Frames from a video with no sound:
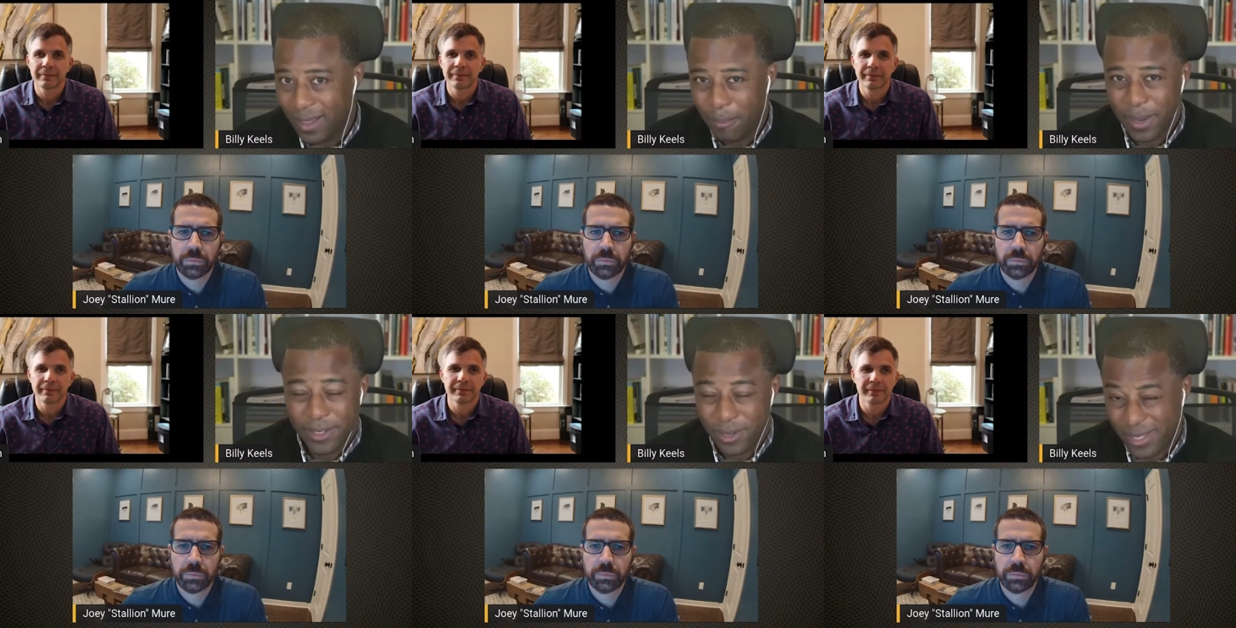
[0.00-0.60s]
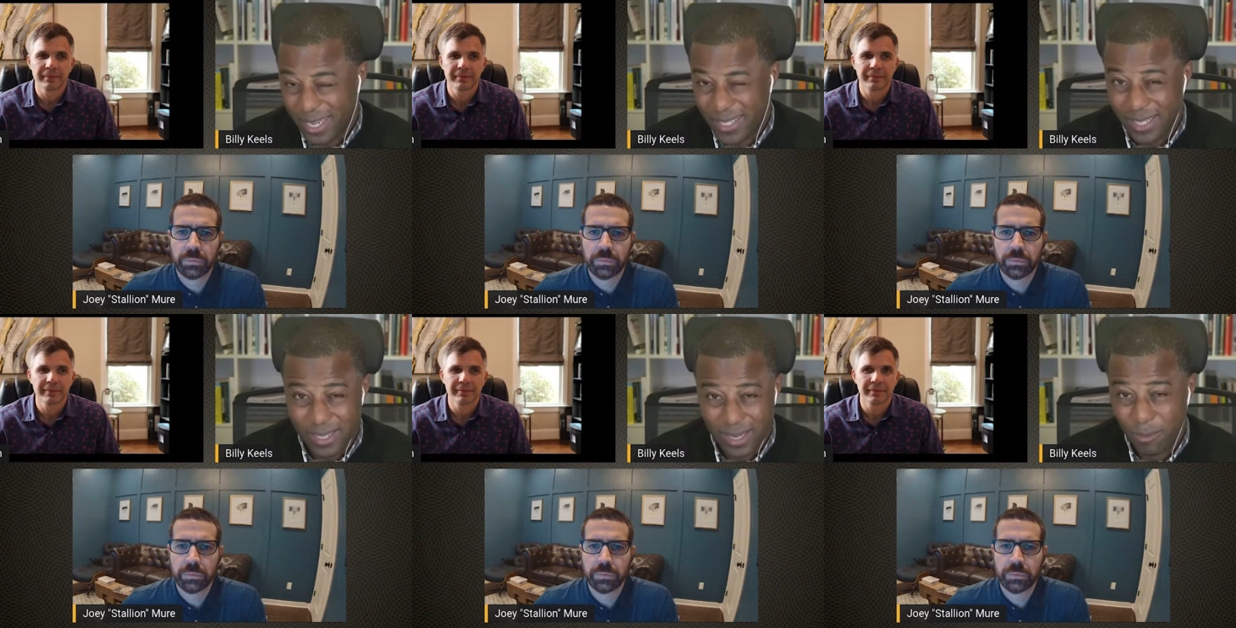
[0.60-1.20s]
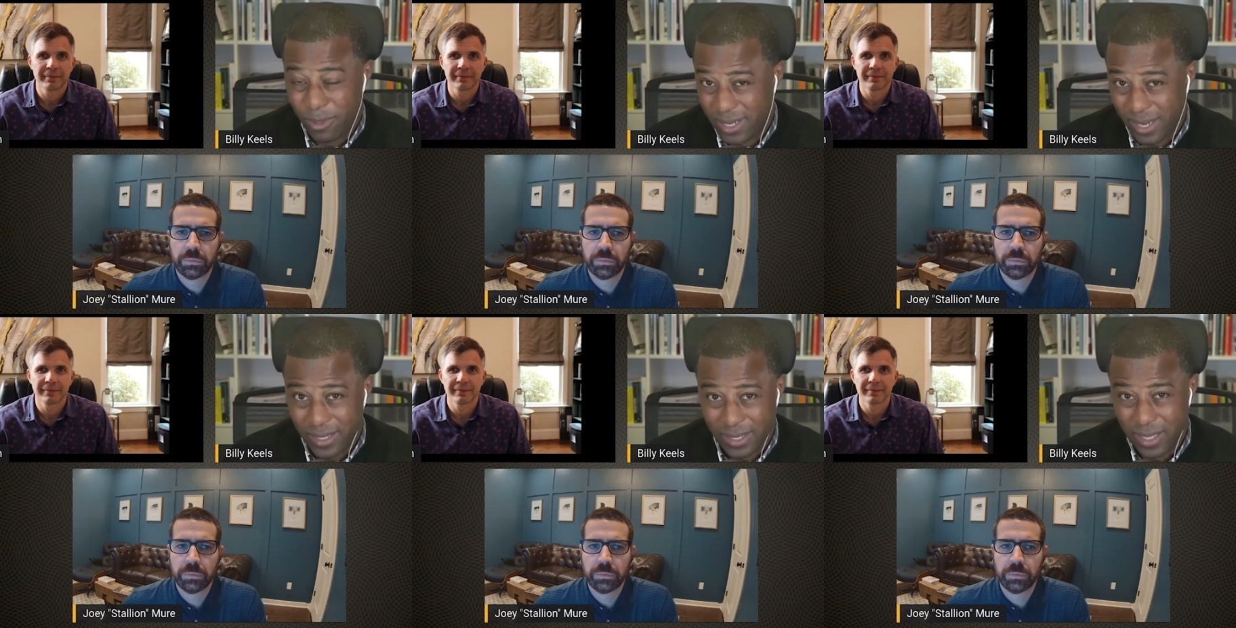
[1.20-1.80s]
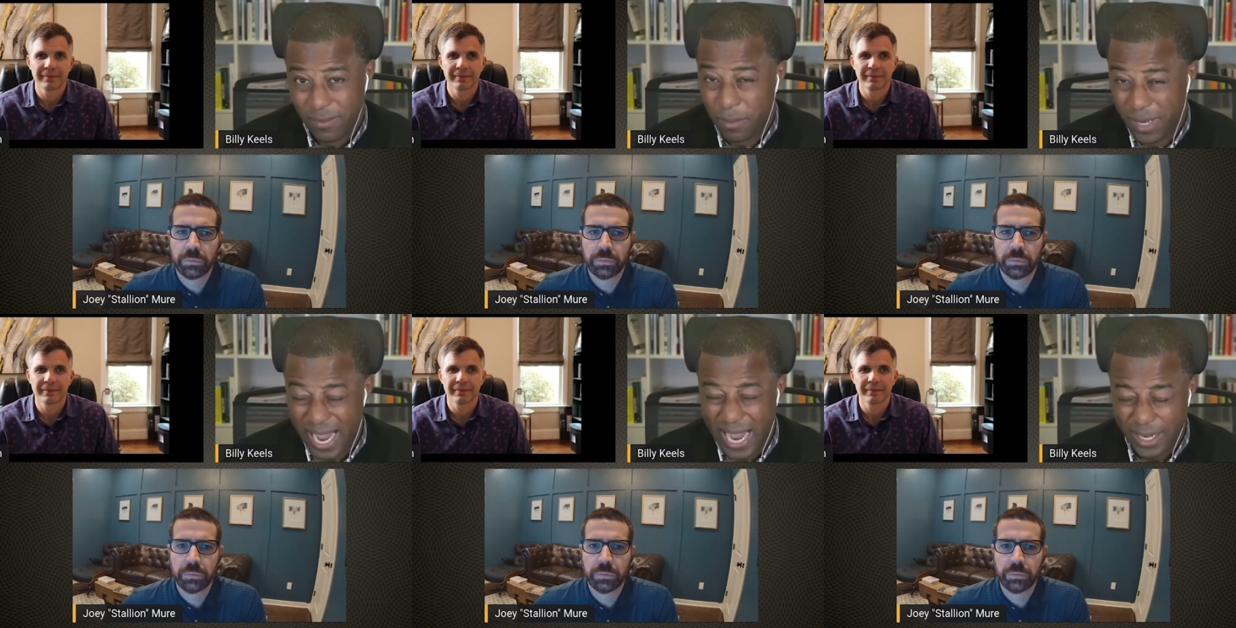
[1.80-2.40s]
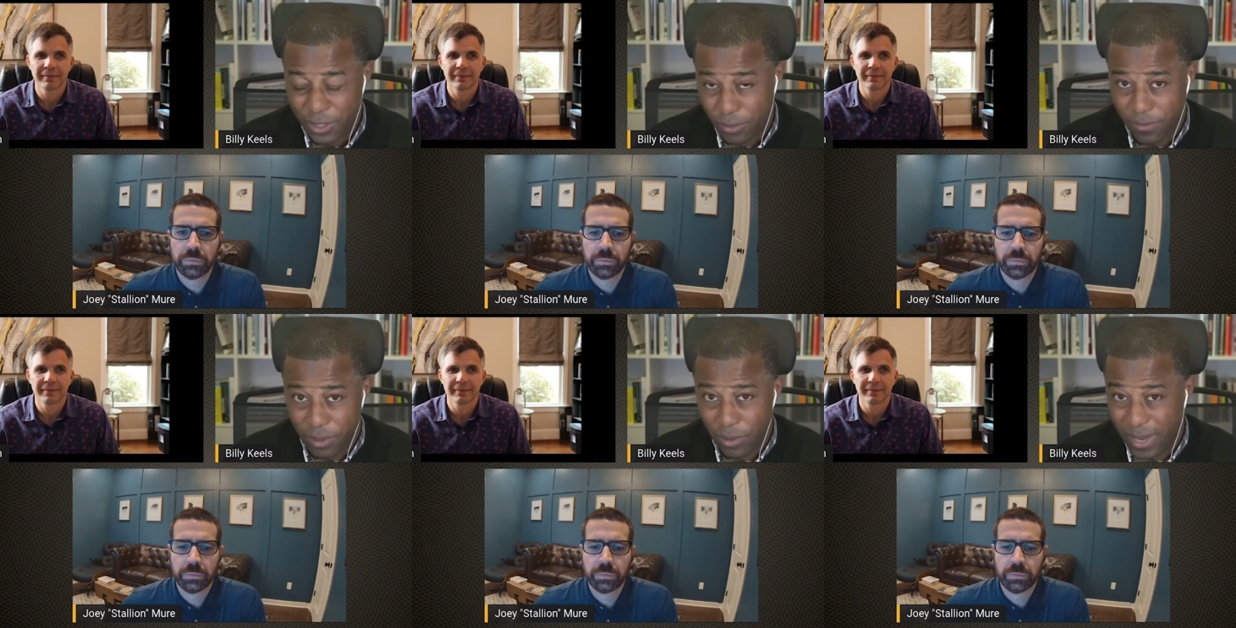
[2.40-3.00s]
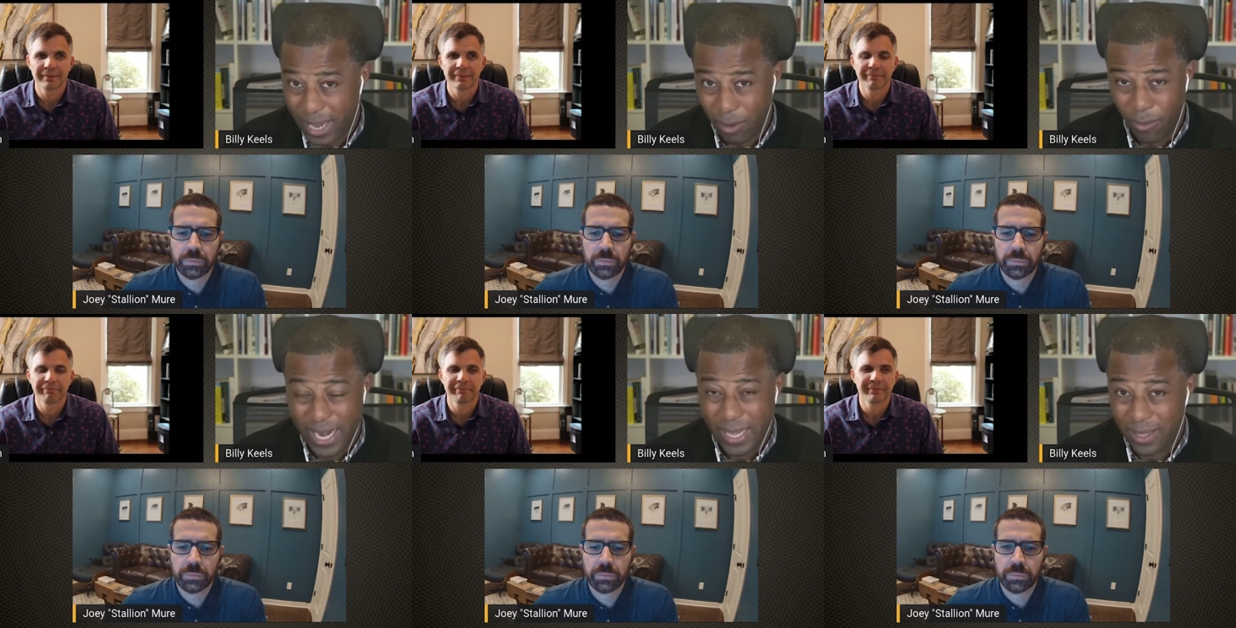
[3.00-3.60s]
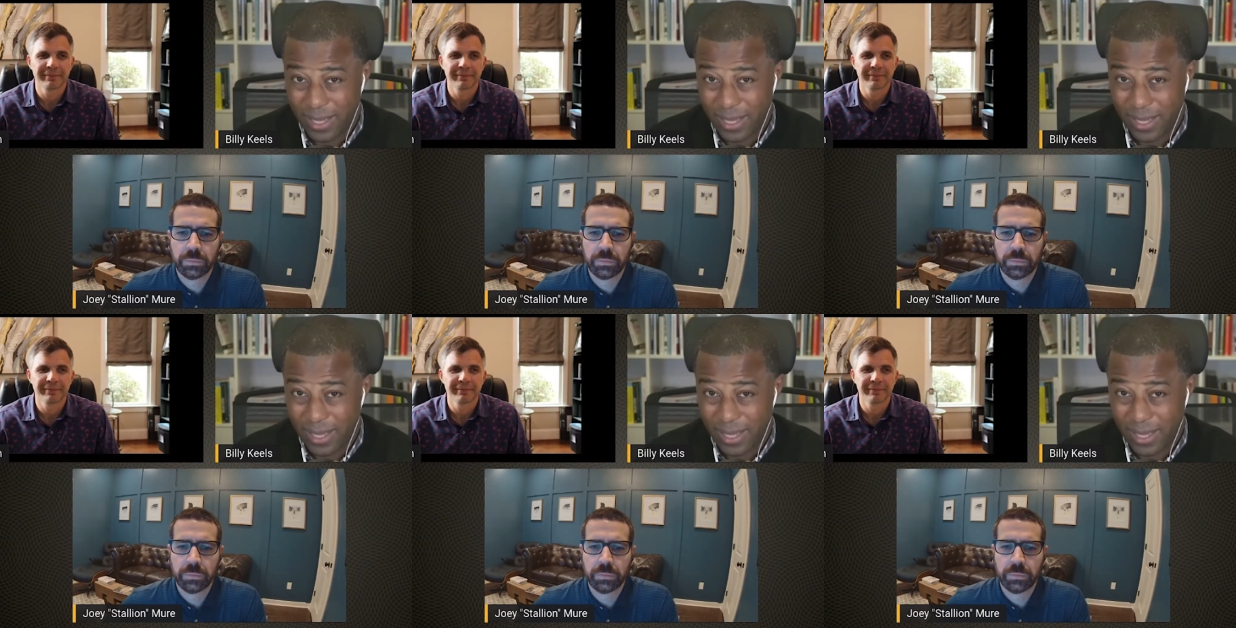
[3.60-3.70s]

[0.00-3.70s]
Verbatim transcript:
Speaker 1: make sure you take just a couple seconds to leave them an honest review and a rating.